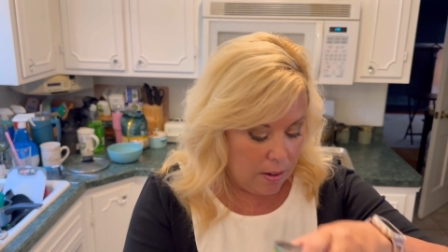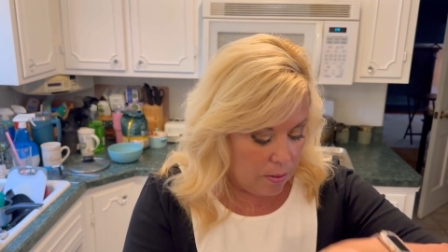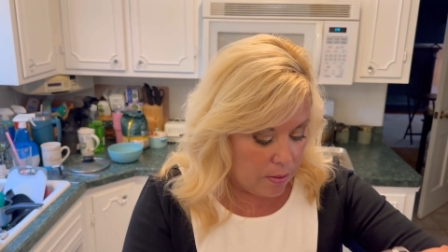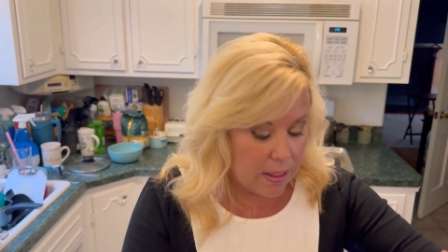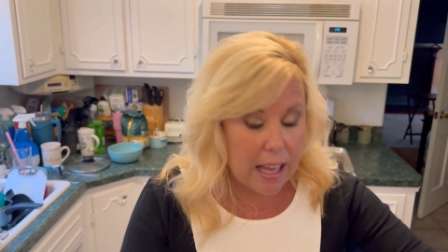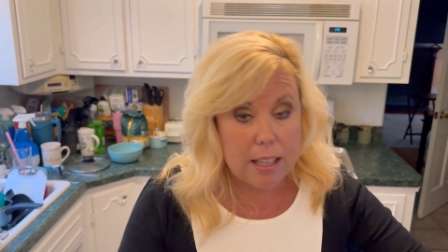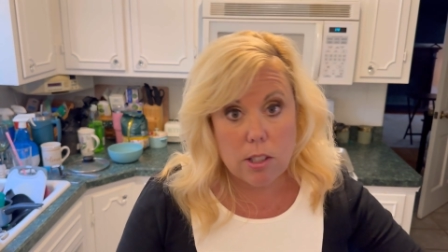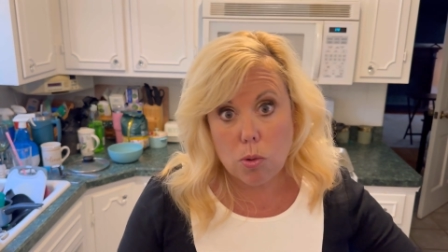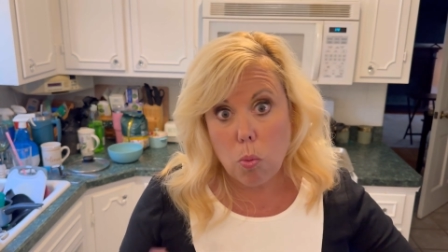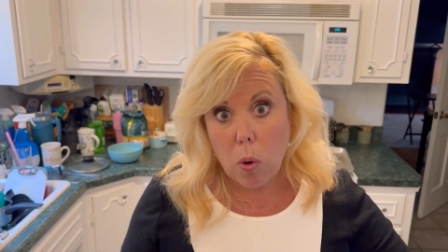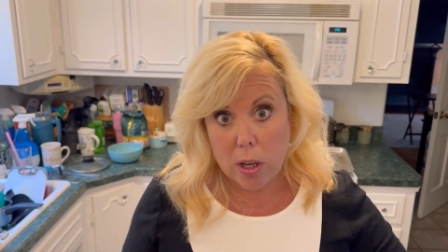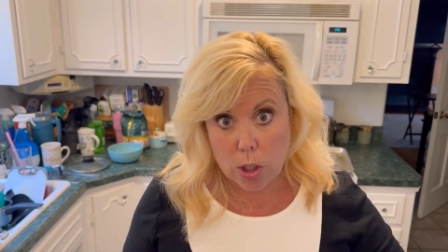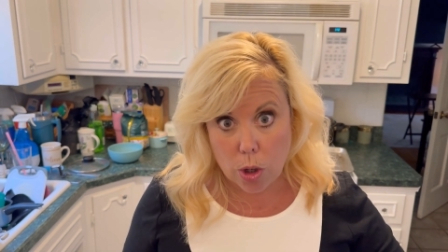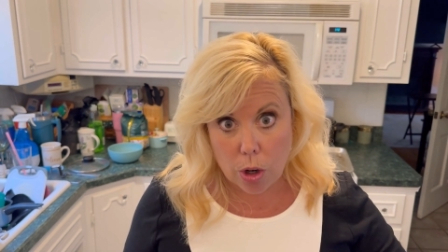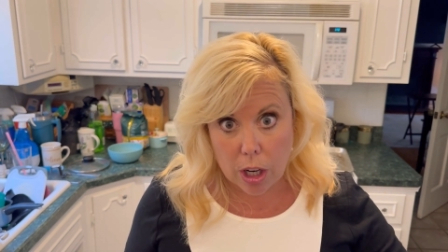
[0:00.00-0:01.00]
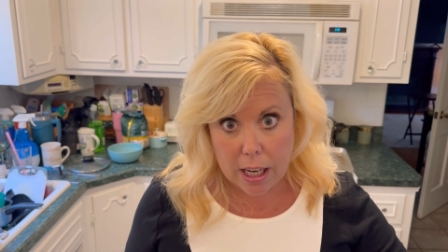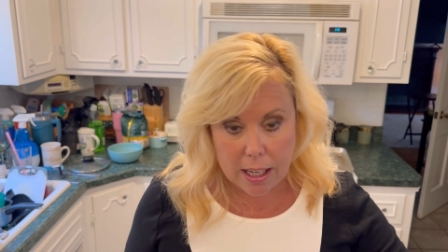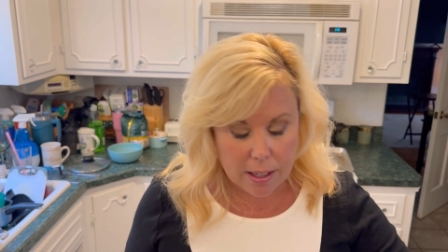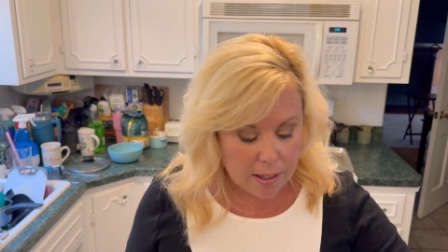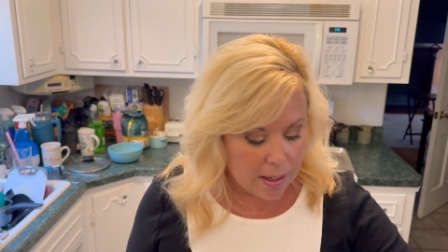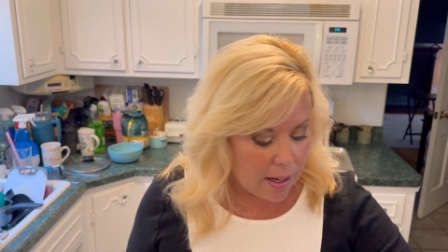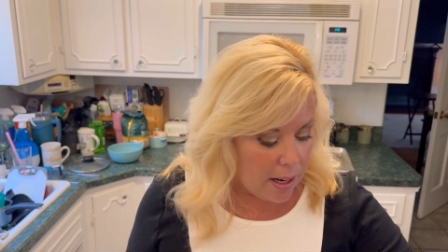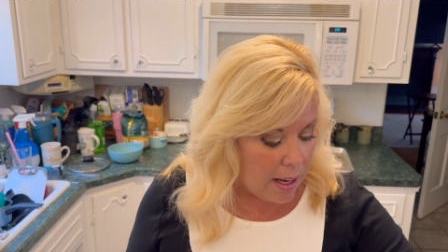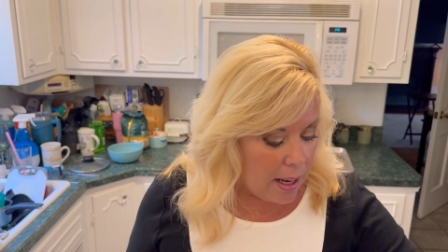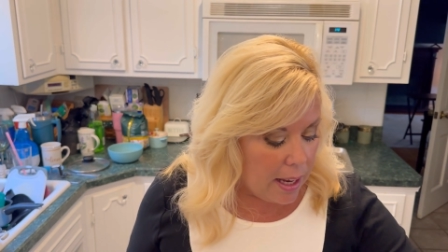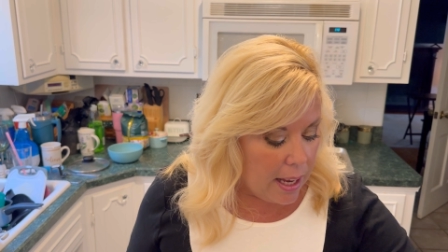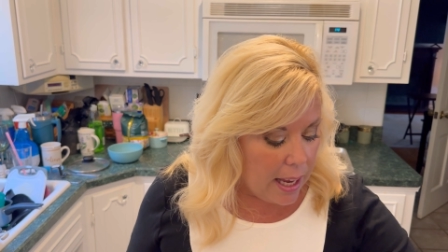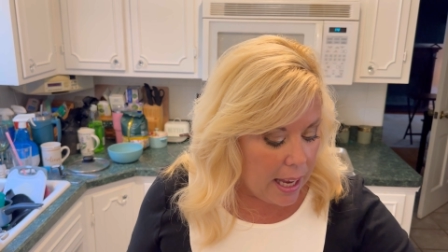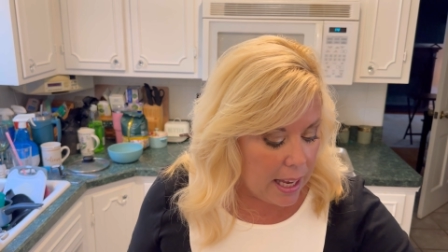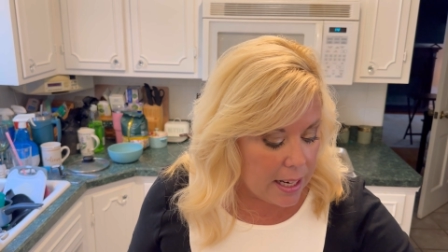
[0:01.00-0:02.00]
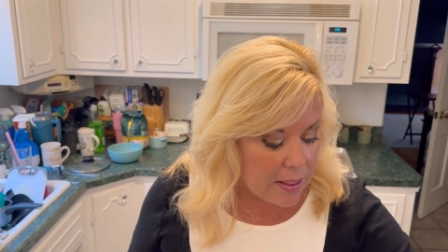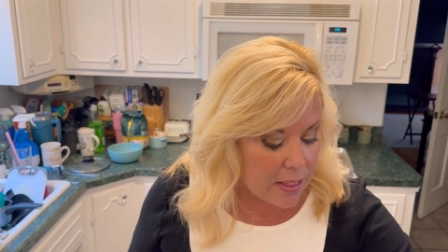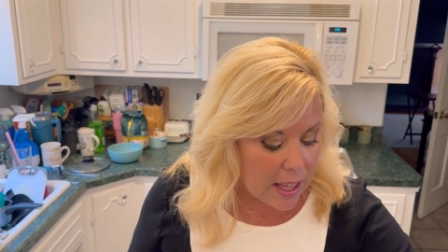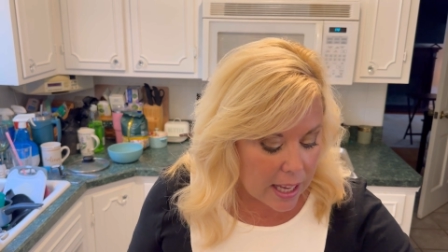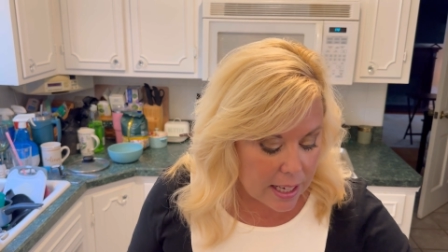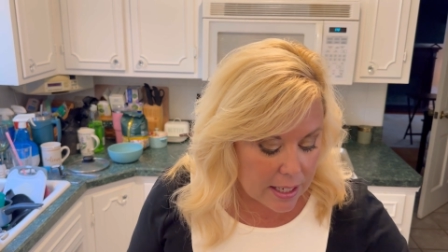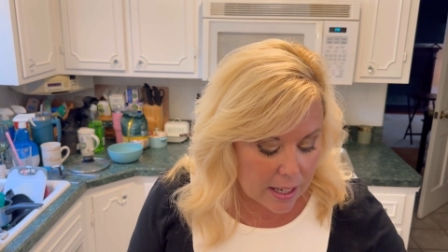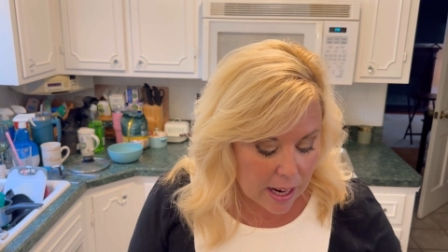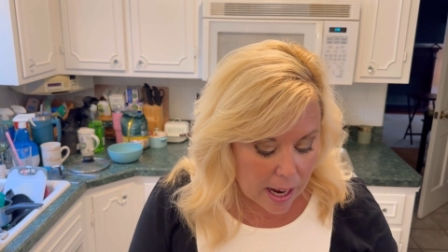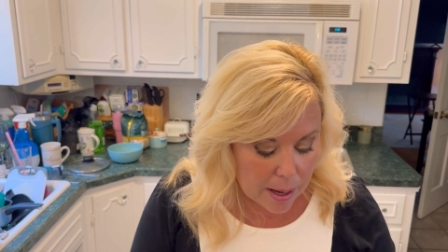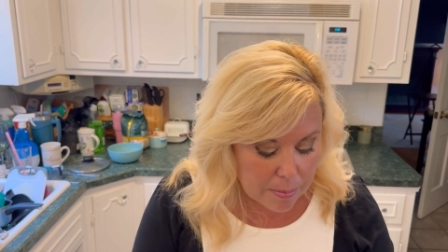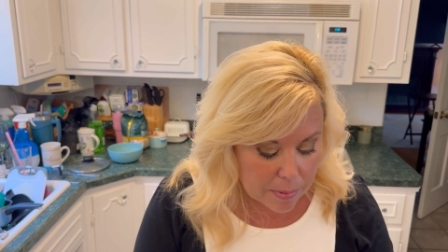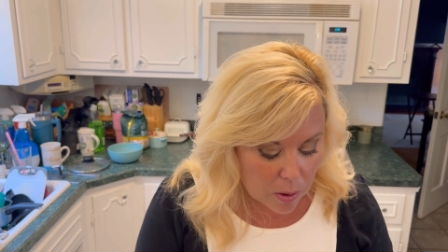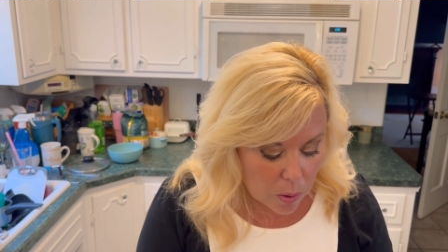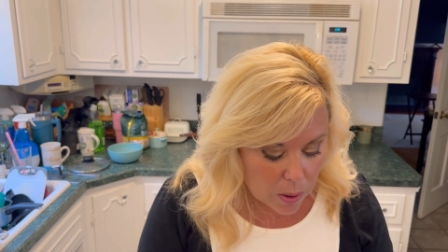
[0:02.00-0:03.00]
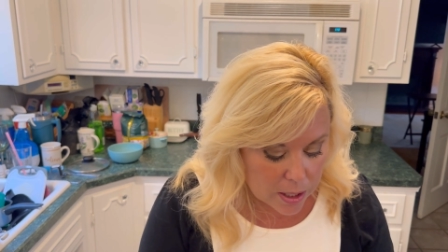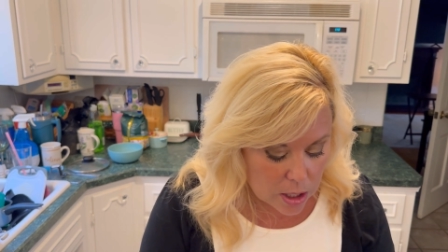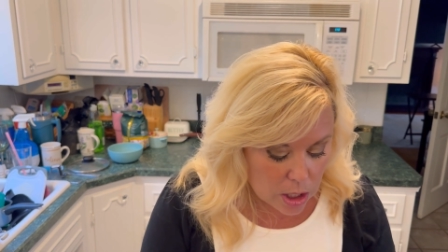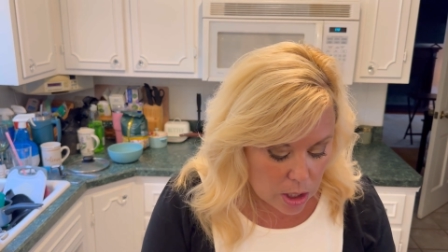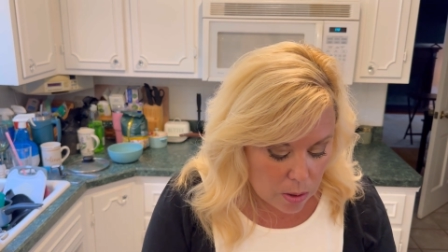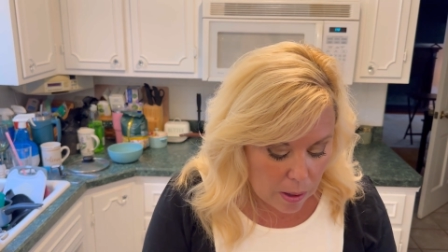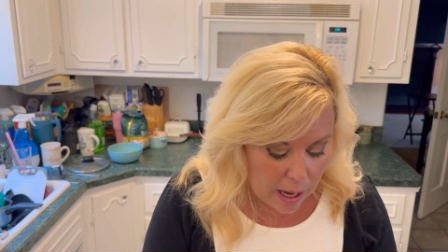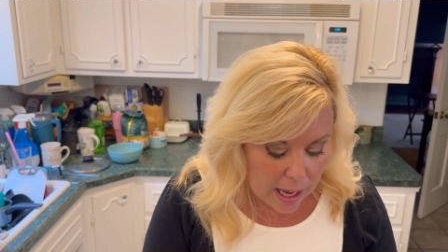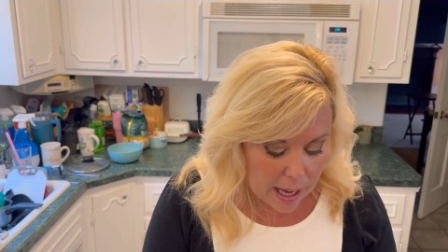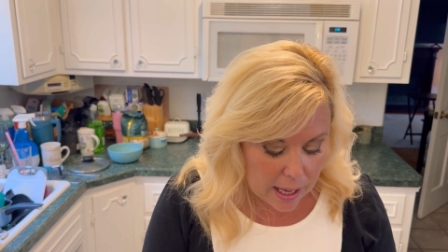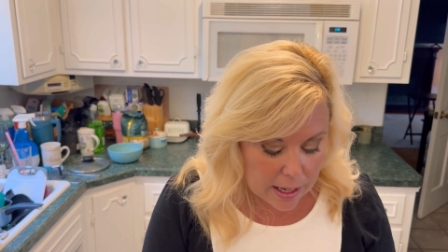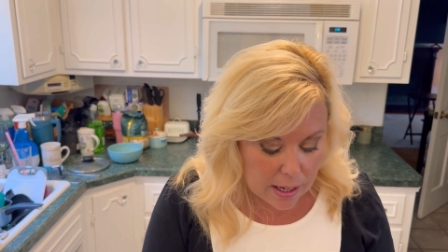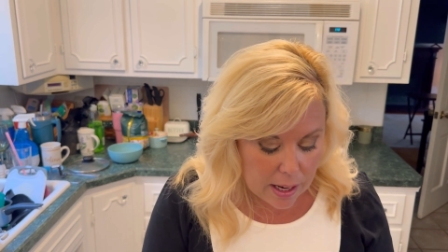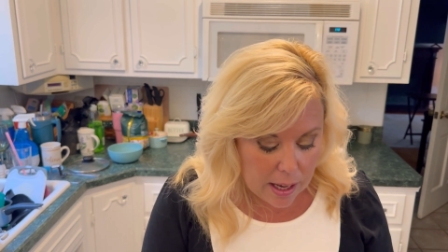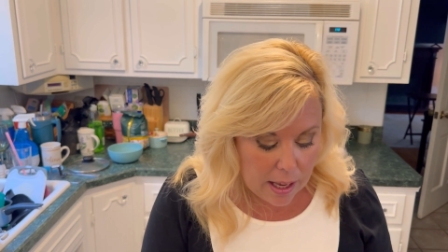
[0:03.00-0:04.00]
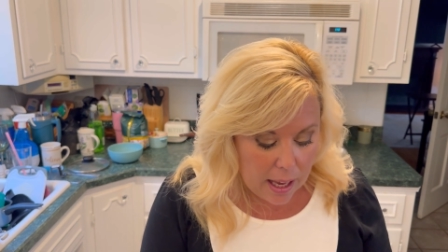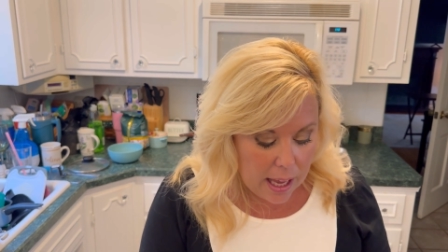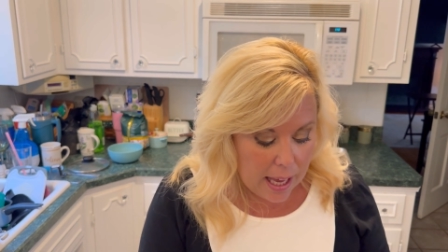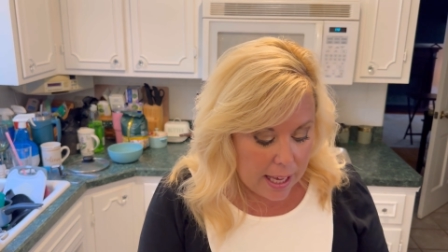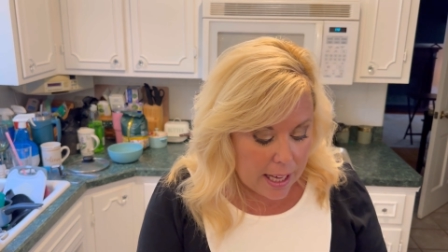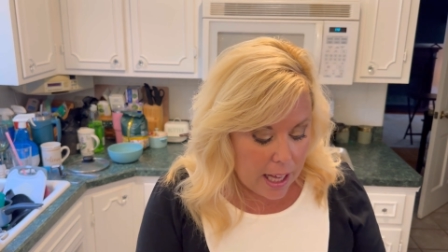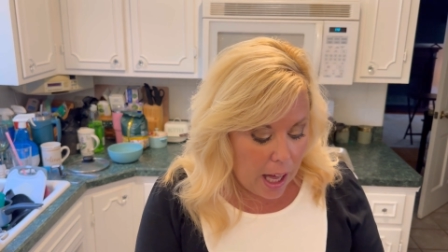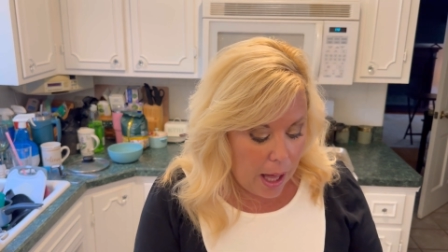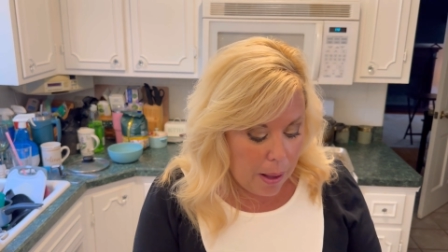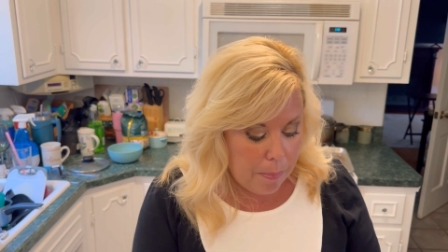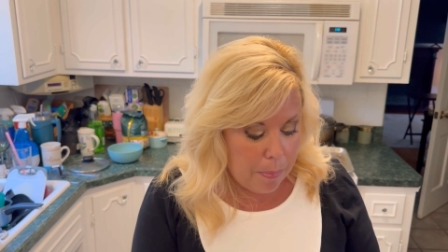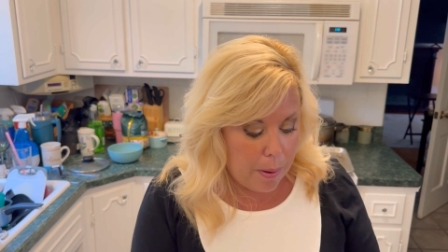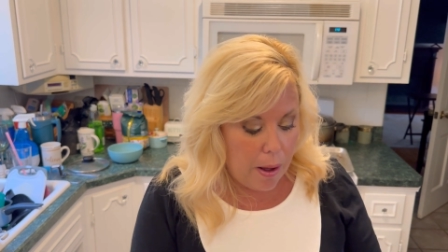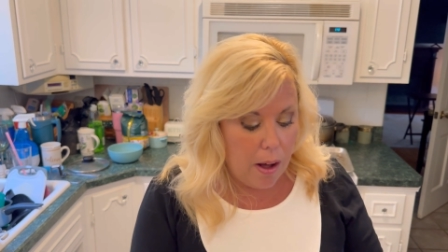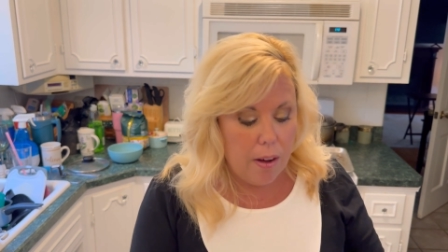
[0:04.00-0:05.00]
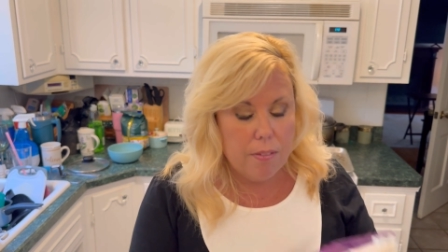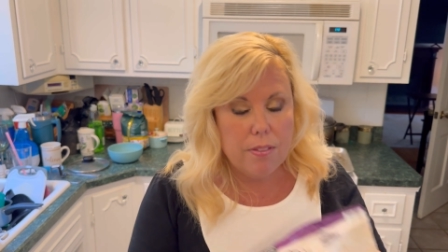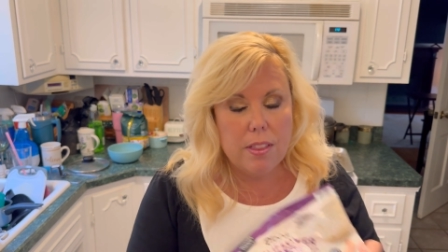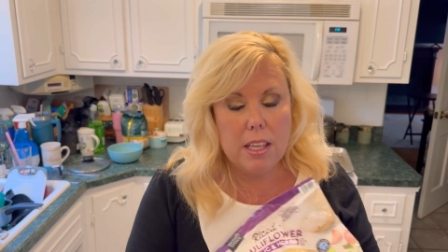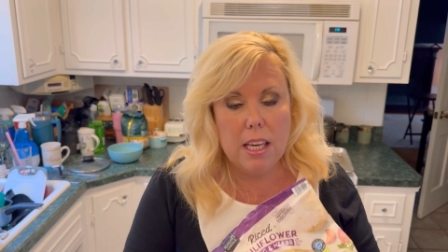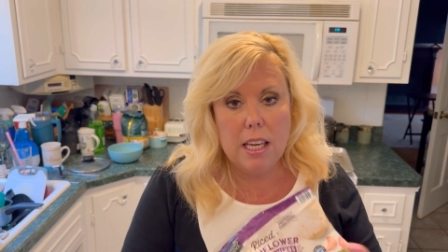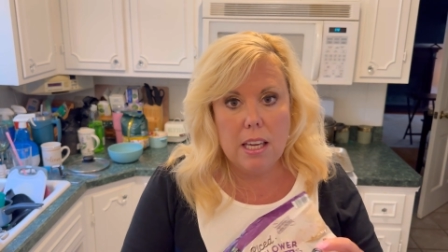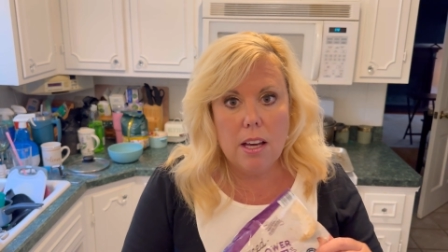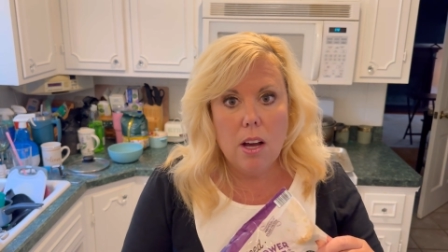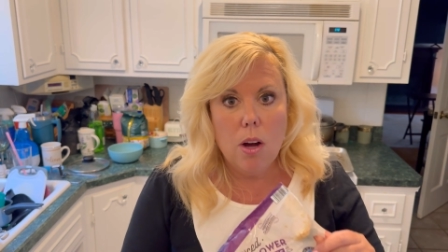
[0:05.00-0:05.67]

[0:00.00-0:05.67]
That's one green. And then I'm going to add a cup of the